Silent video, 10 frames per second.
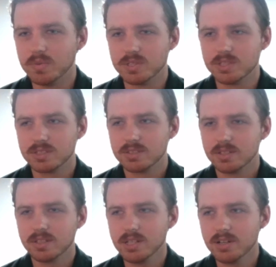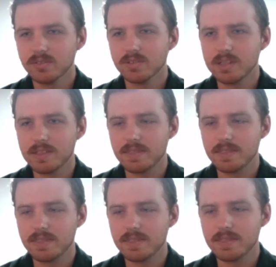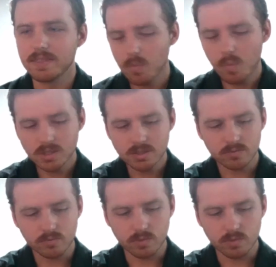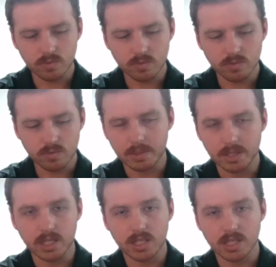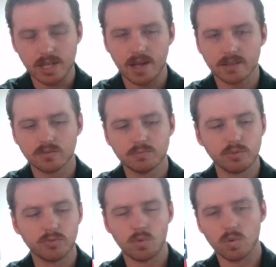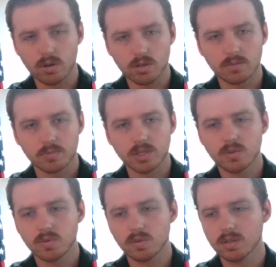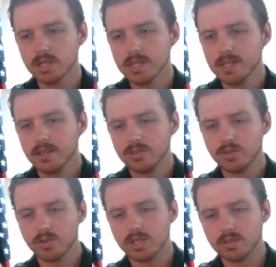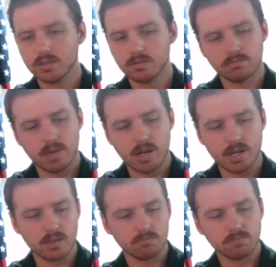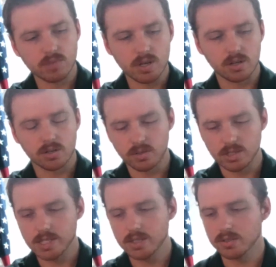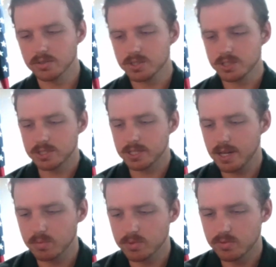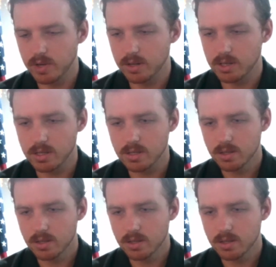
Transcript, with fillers: it was, you know, I wasn't like really politically active before the Marine Corps. During my younger years, I was very,